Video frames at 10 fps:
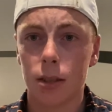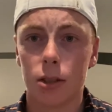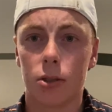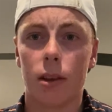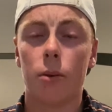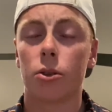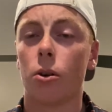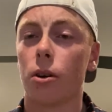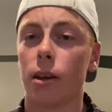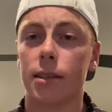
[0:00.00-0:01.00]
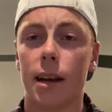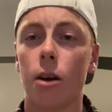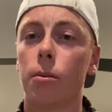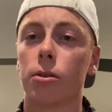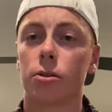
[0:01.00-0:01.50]
So that was already a
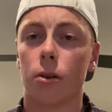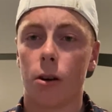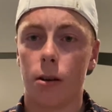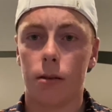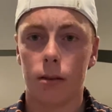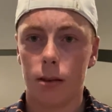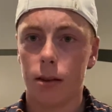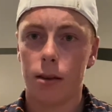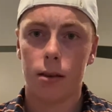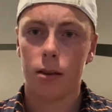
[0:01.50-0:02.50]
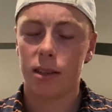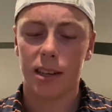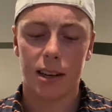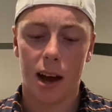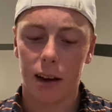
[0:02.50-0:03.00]
terrible start. Did
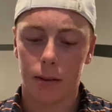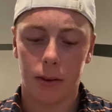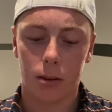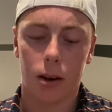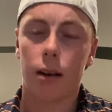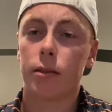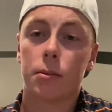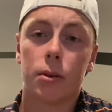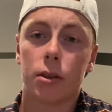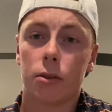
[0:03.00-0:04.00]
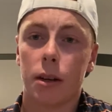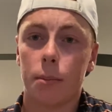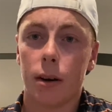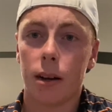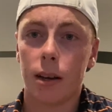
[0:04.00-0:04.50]
not feel comfortable on the green
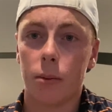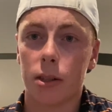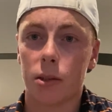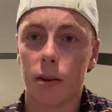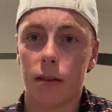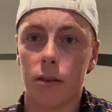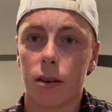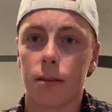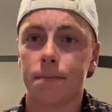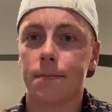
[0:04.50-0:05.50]
putting whatsoever.